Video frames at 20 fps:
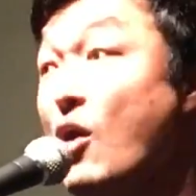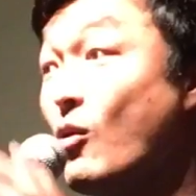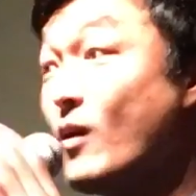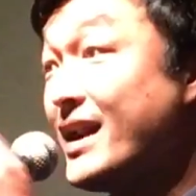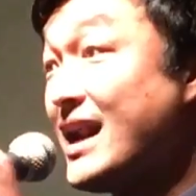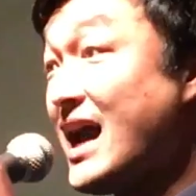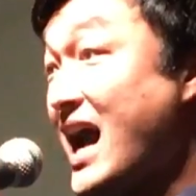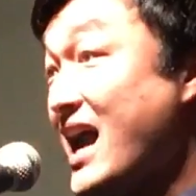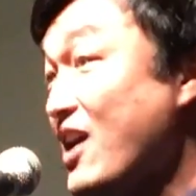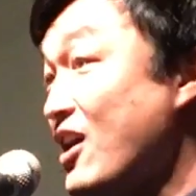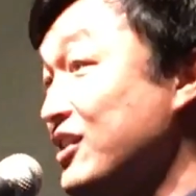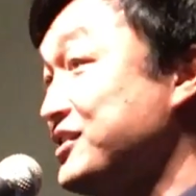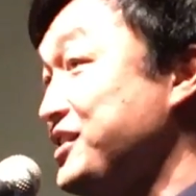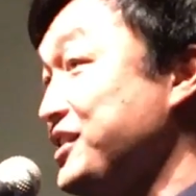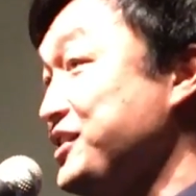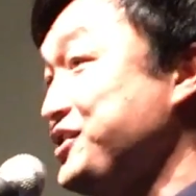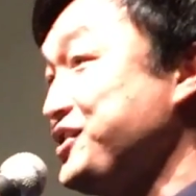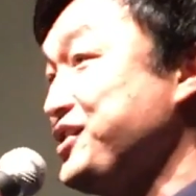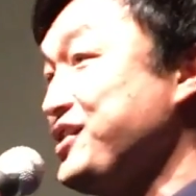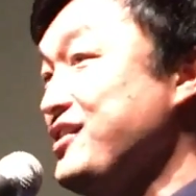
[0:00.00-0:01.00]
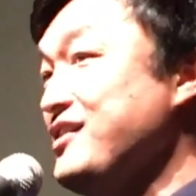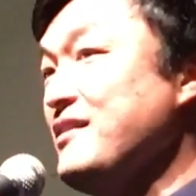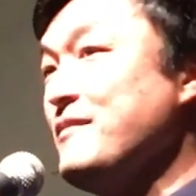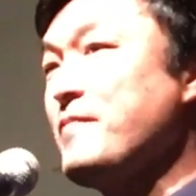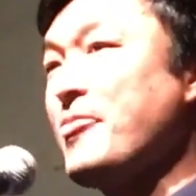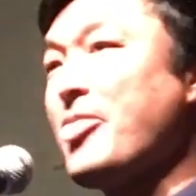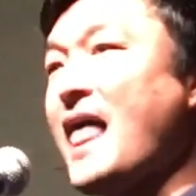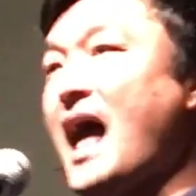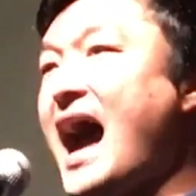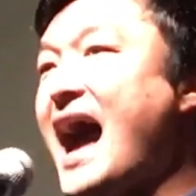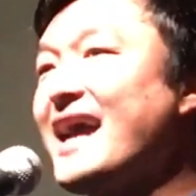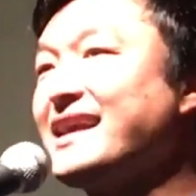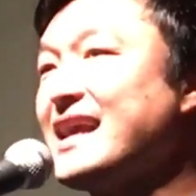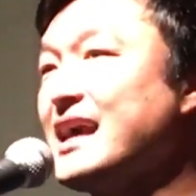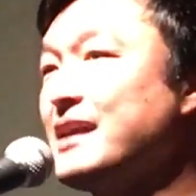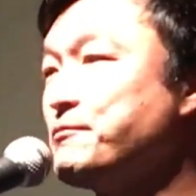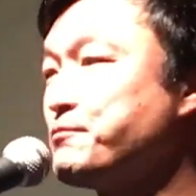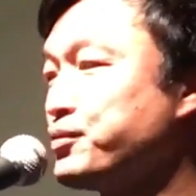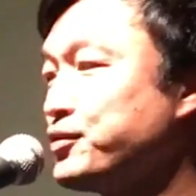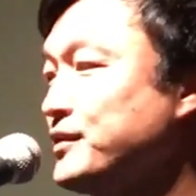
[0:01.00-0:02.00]
When I audition, I
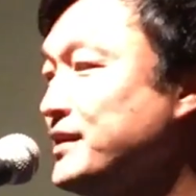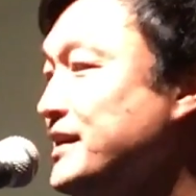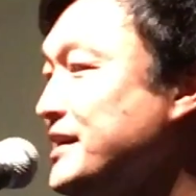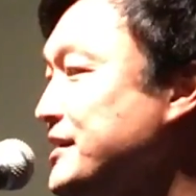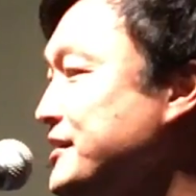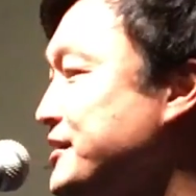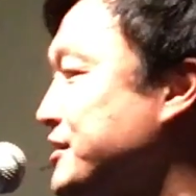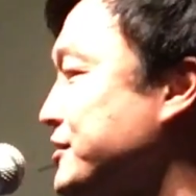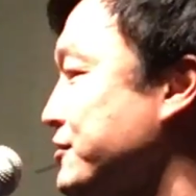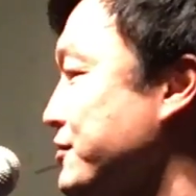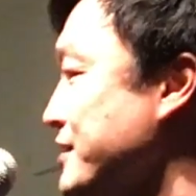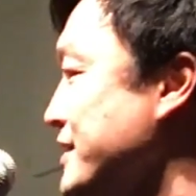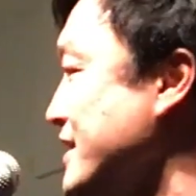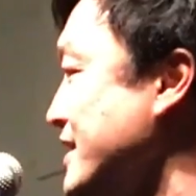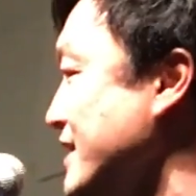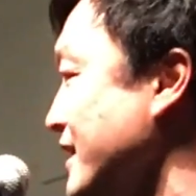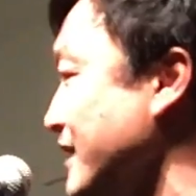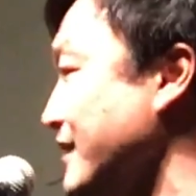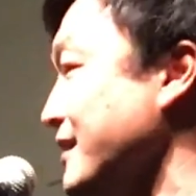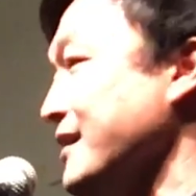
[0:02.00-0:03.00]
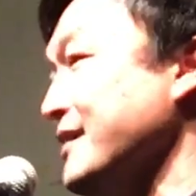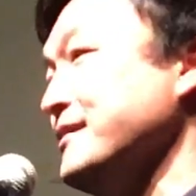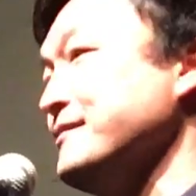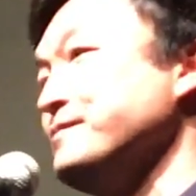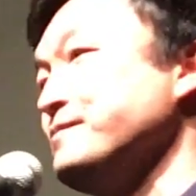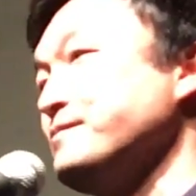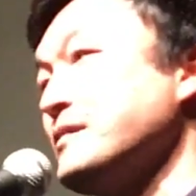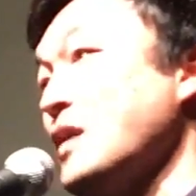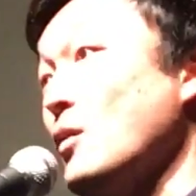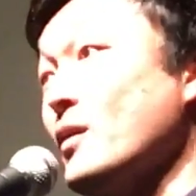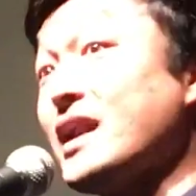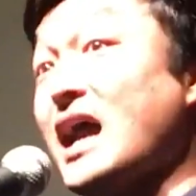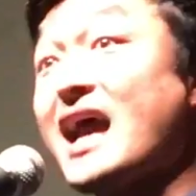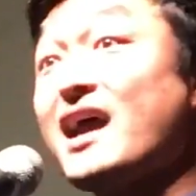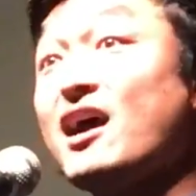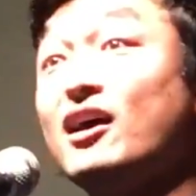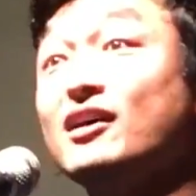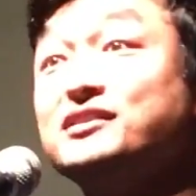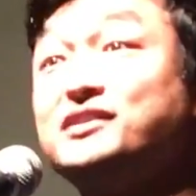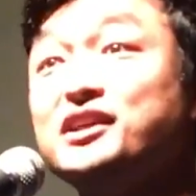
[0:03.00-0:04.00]
get pre-screened. When
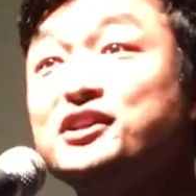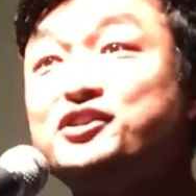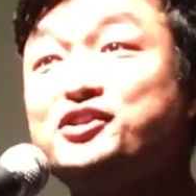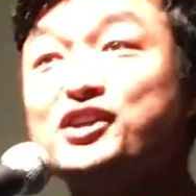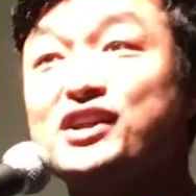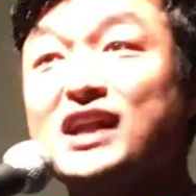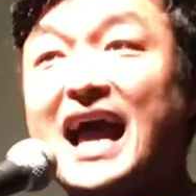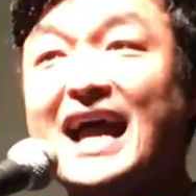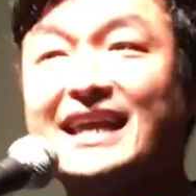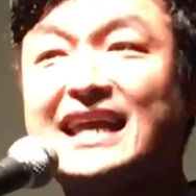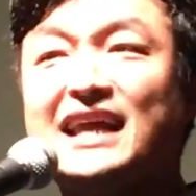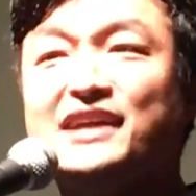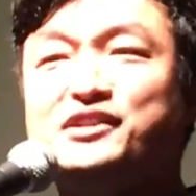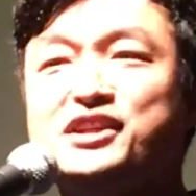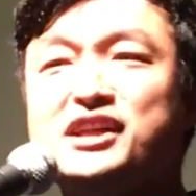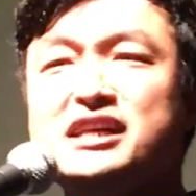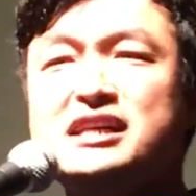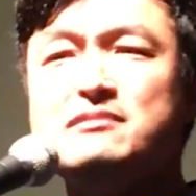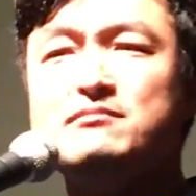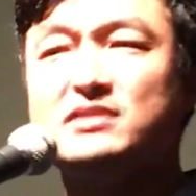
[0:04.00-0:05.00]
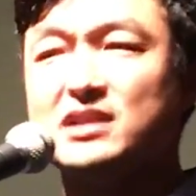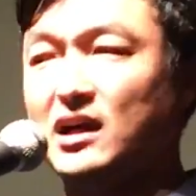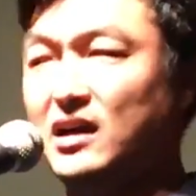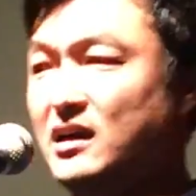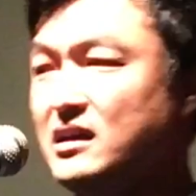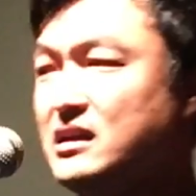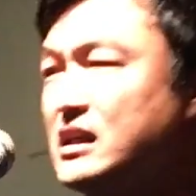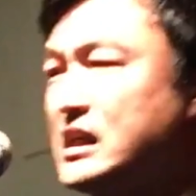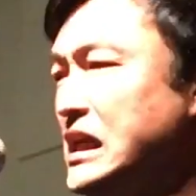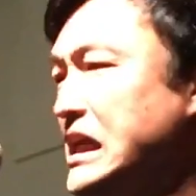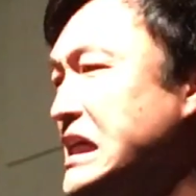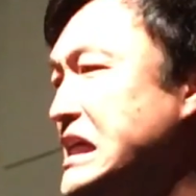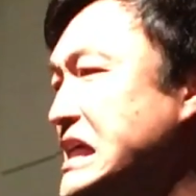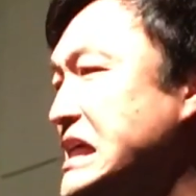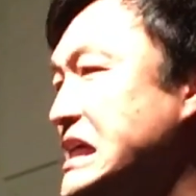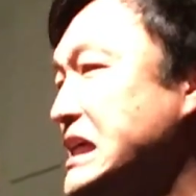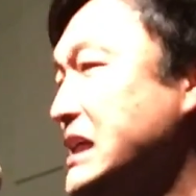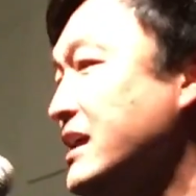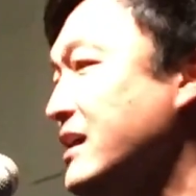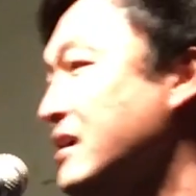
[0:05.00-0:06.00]
I audition, I get deemed
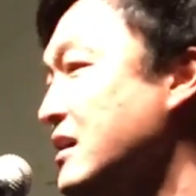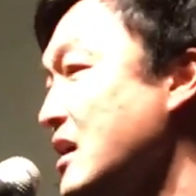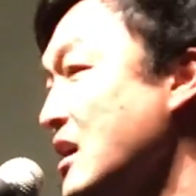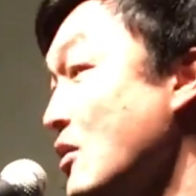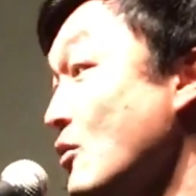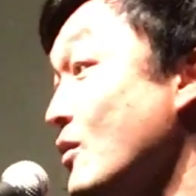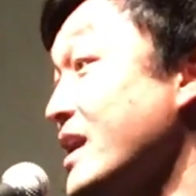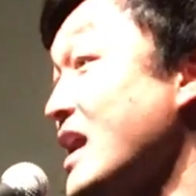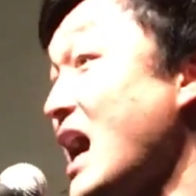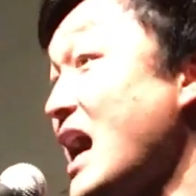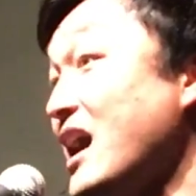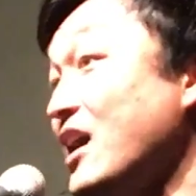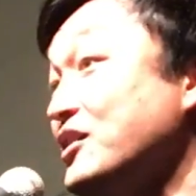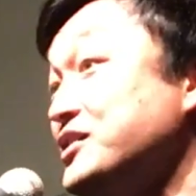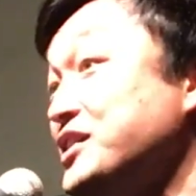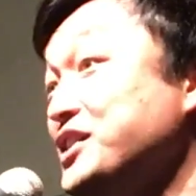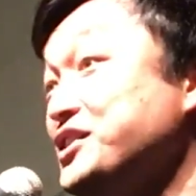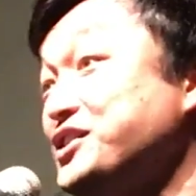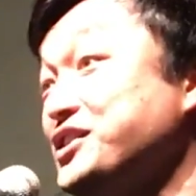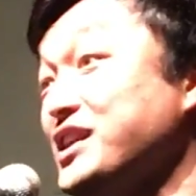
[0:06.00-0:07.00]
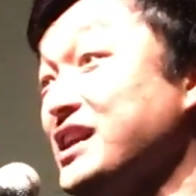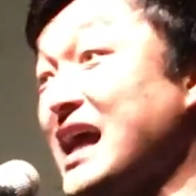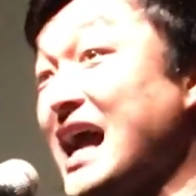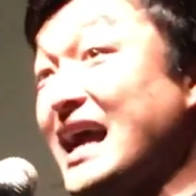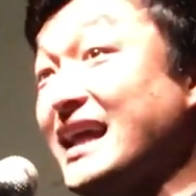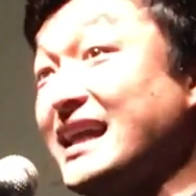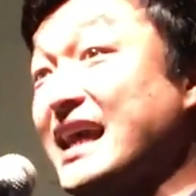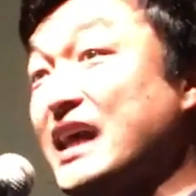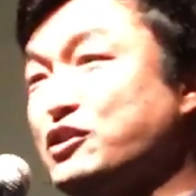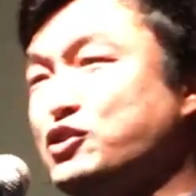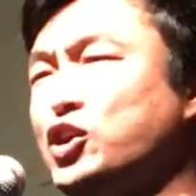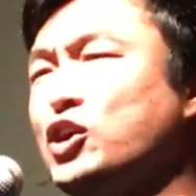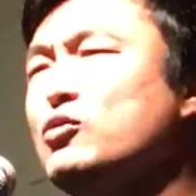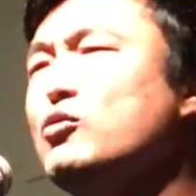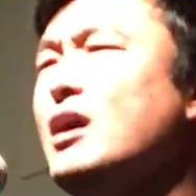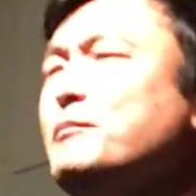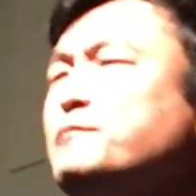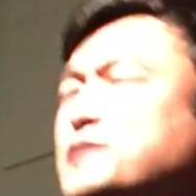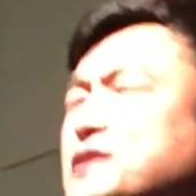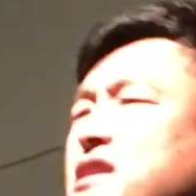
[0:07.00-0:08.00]
unclean. When I audition, I get
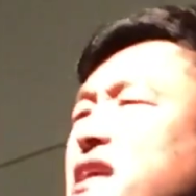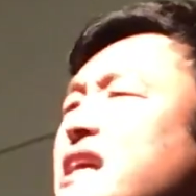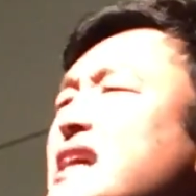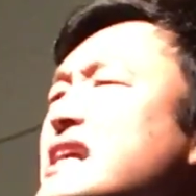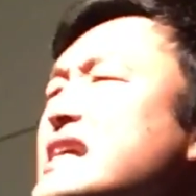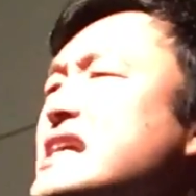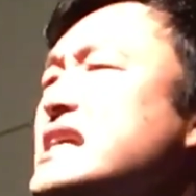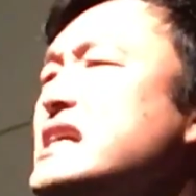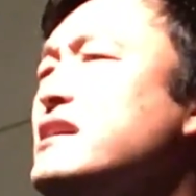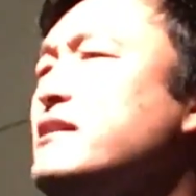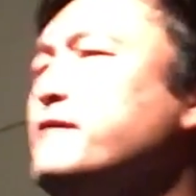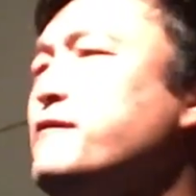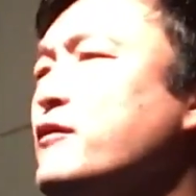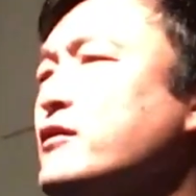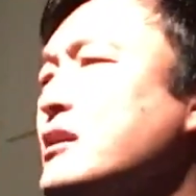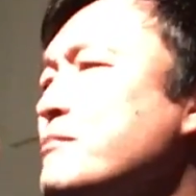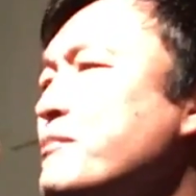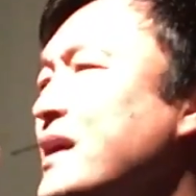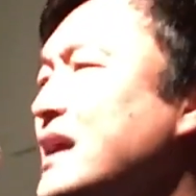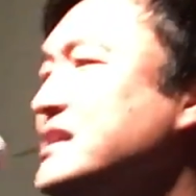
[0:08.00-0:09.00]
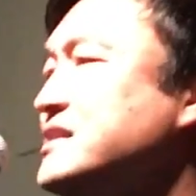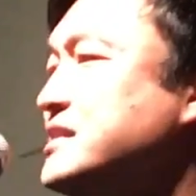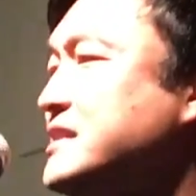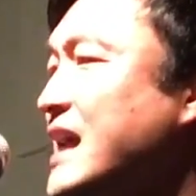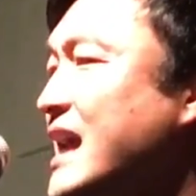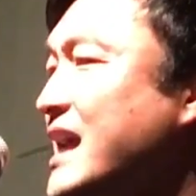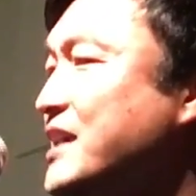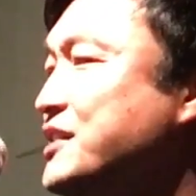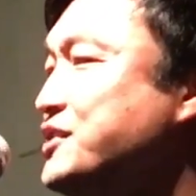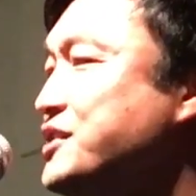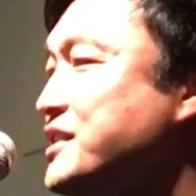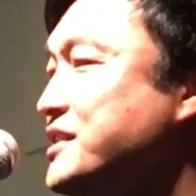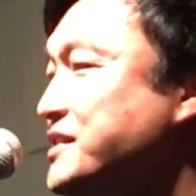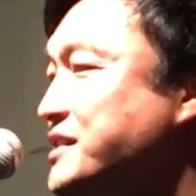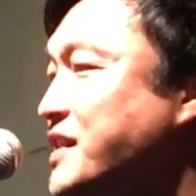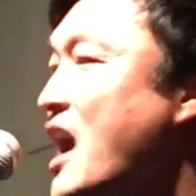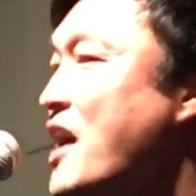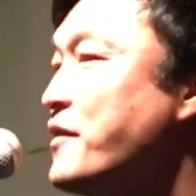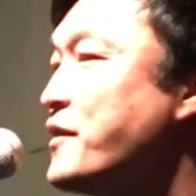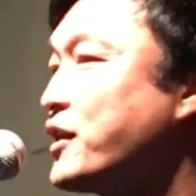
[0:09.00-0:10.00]
too obscene for the big
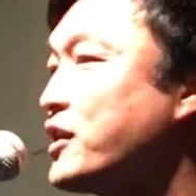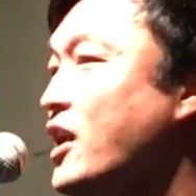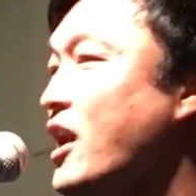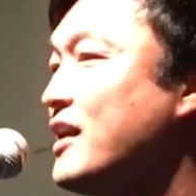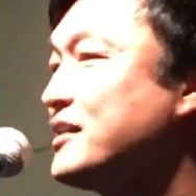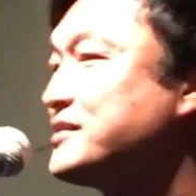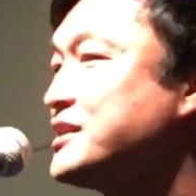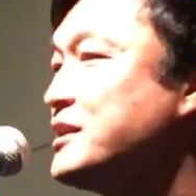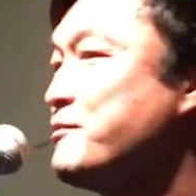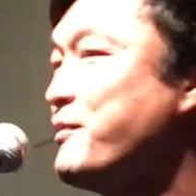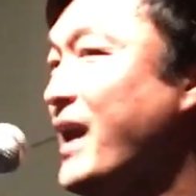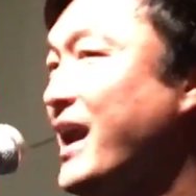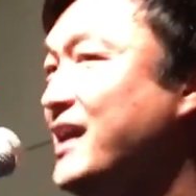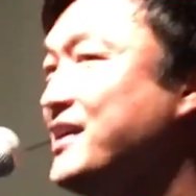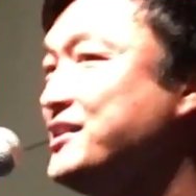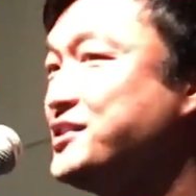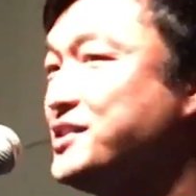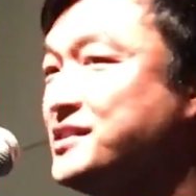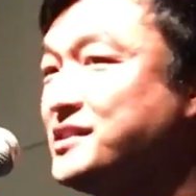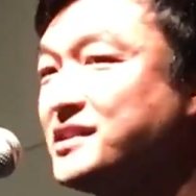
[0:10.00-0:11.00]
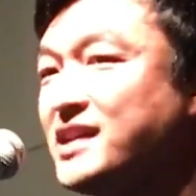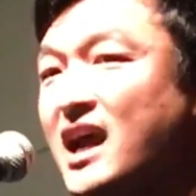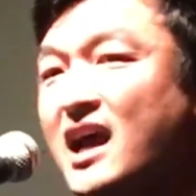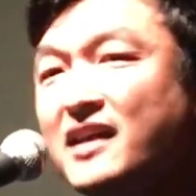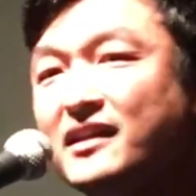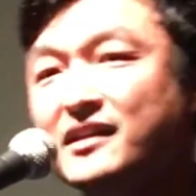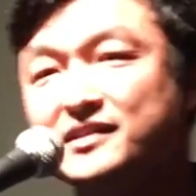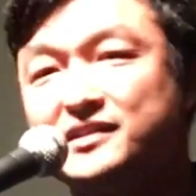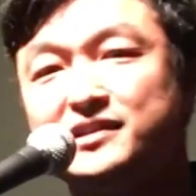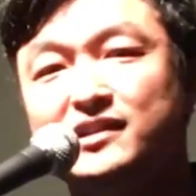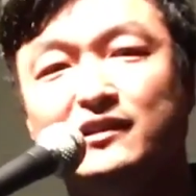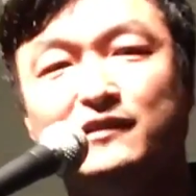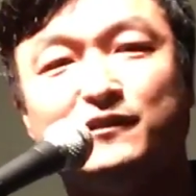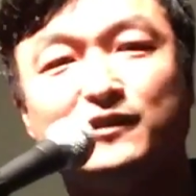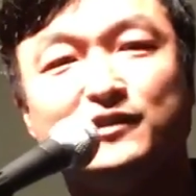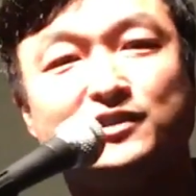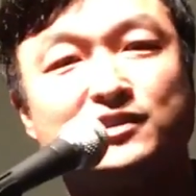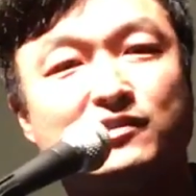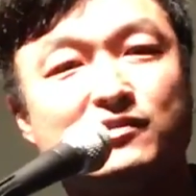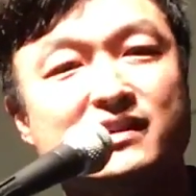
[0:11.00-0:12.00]
stages, the glossy pages, the
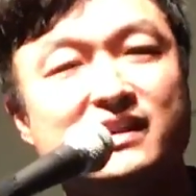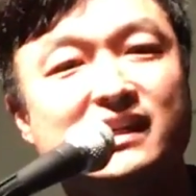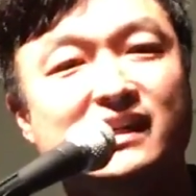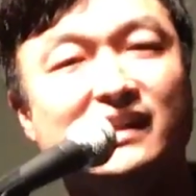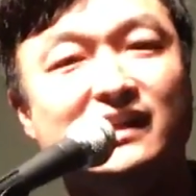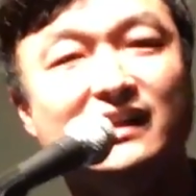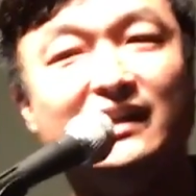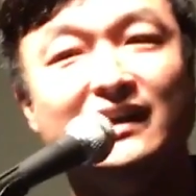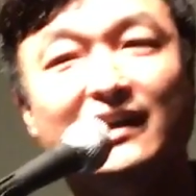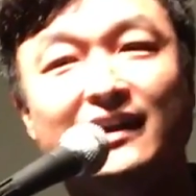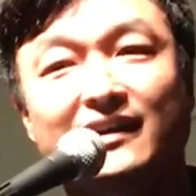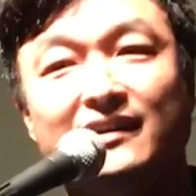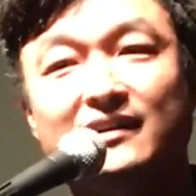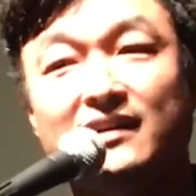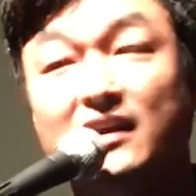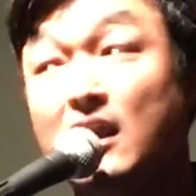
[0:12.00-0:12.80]
silver screen.